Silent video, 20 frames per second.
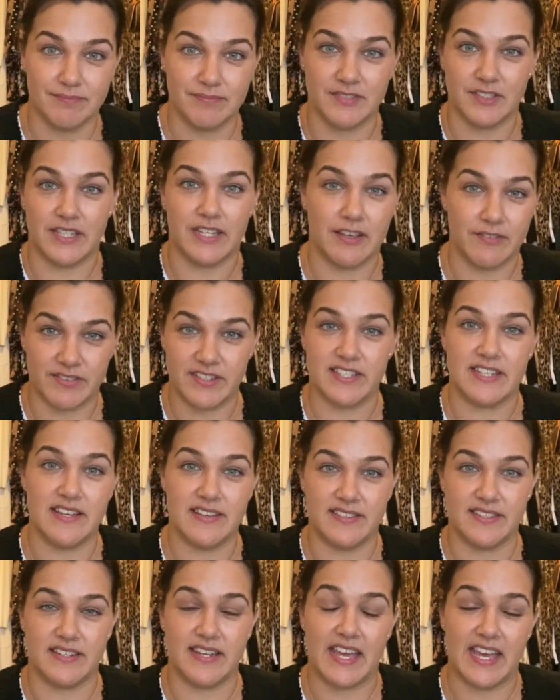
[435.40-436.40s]
give a
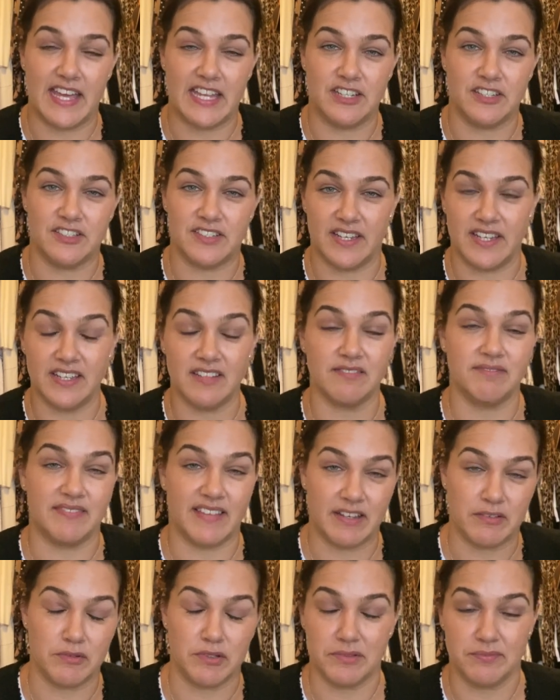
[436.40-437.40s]
decent handshake.
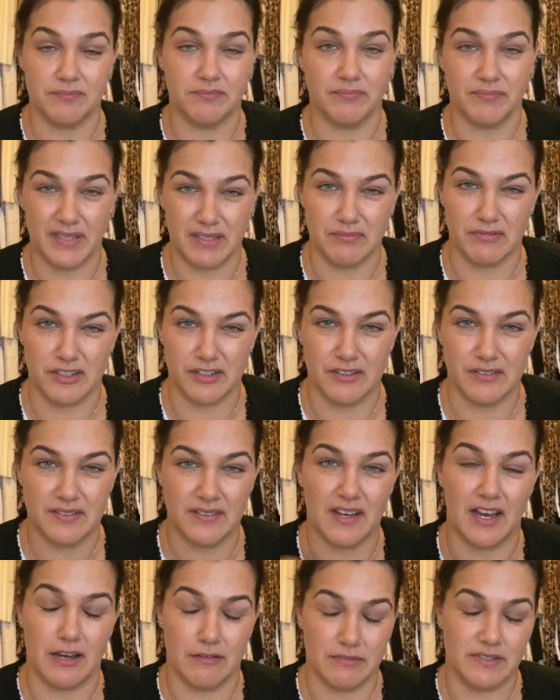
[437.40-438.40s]
That would be rude.
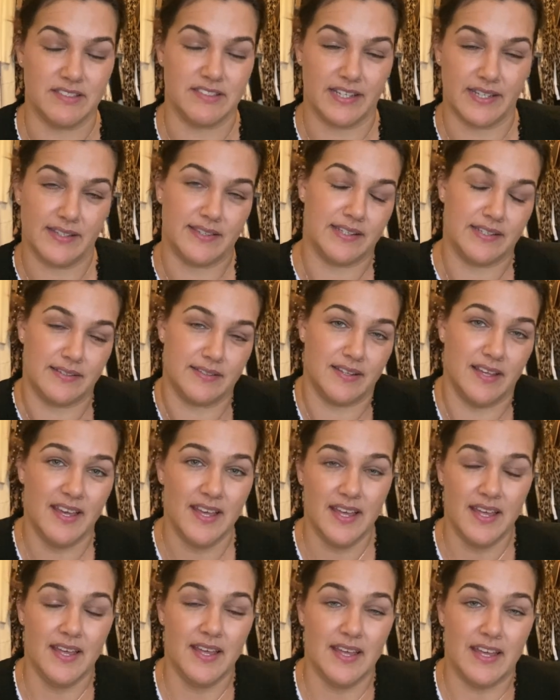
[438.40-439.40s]
I would take that
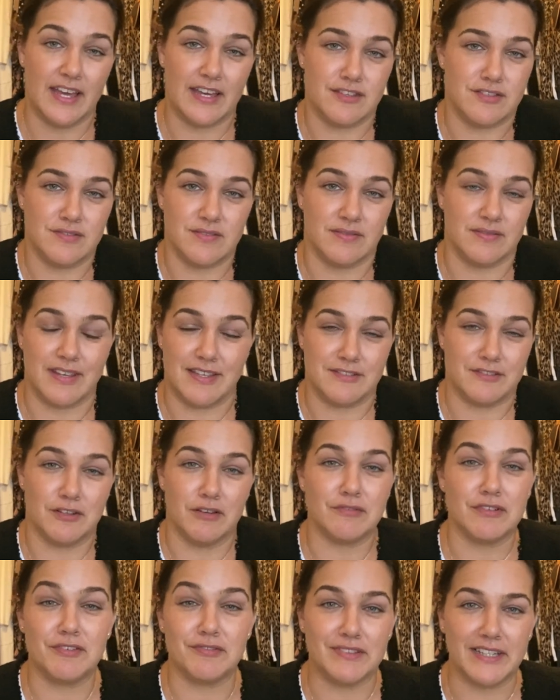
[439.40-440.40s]
as
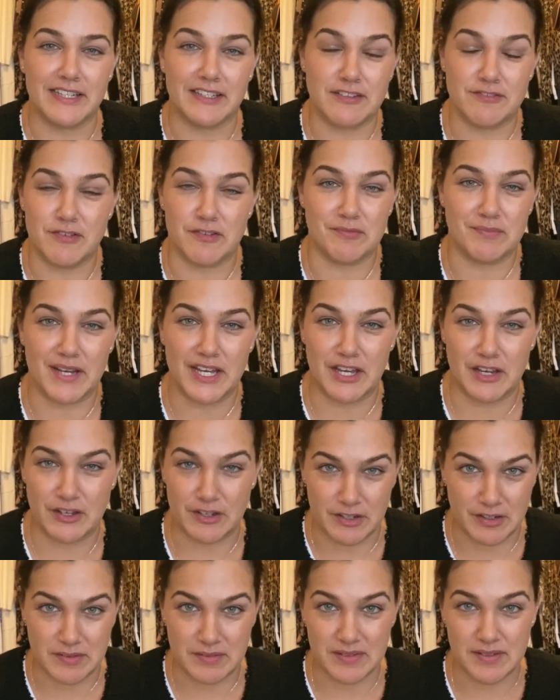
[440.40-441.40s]
not reflective of my
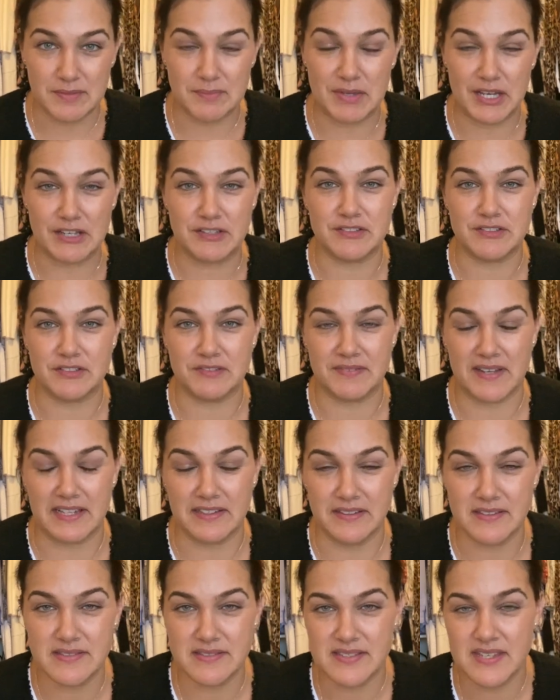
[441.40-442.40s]
own personal
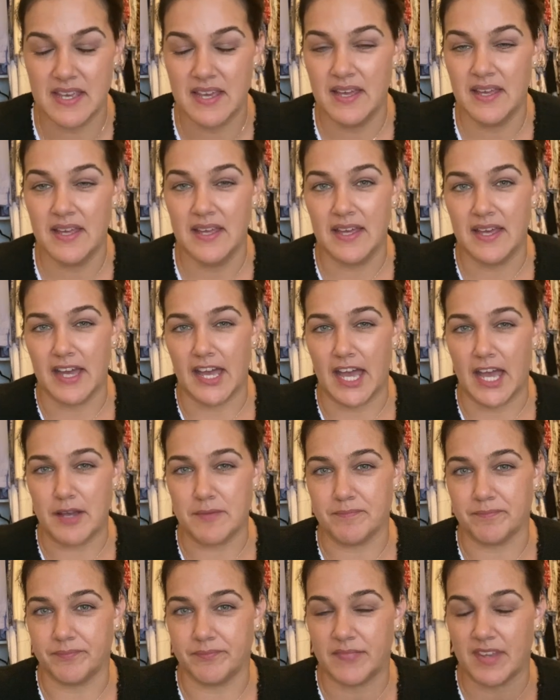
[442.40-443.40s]
values.
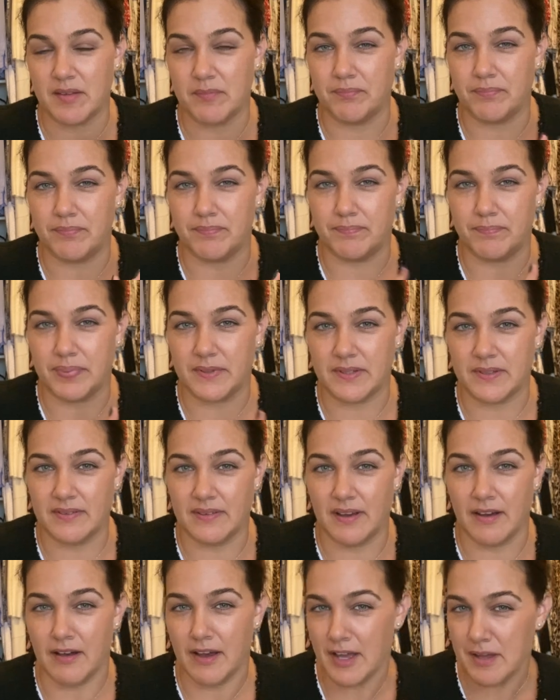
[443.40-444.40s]
But
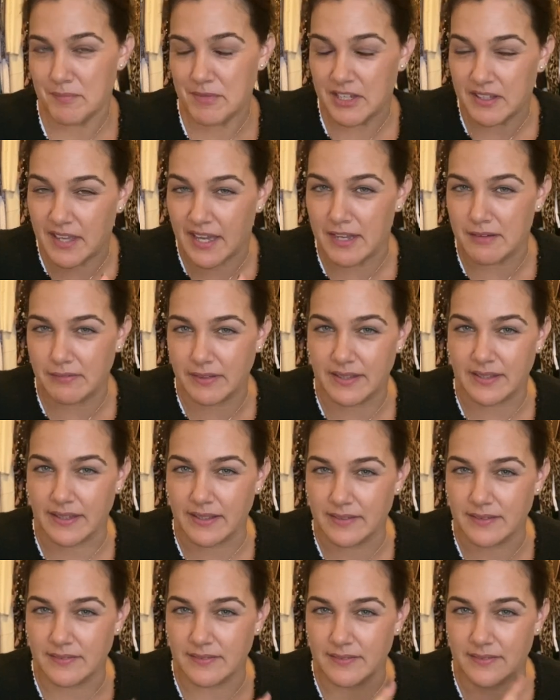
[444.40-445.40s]
I'm okay with
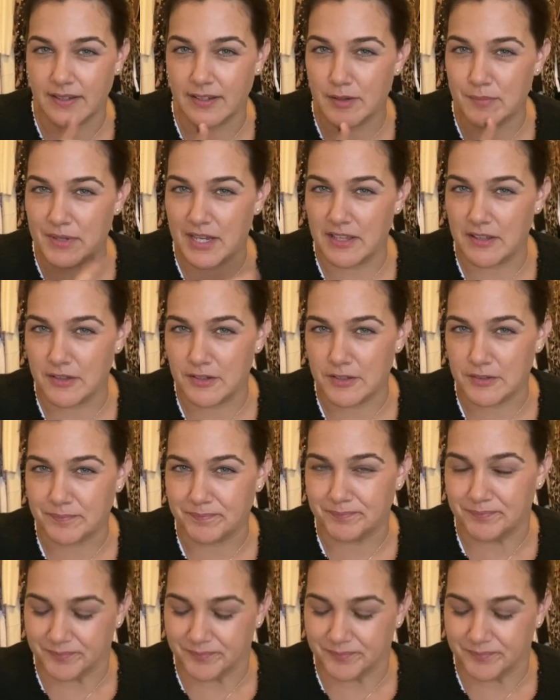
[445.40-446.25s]
that. How about you?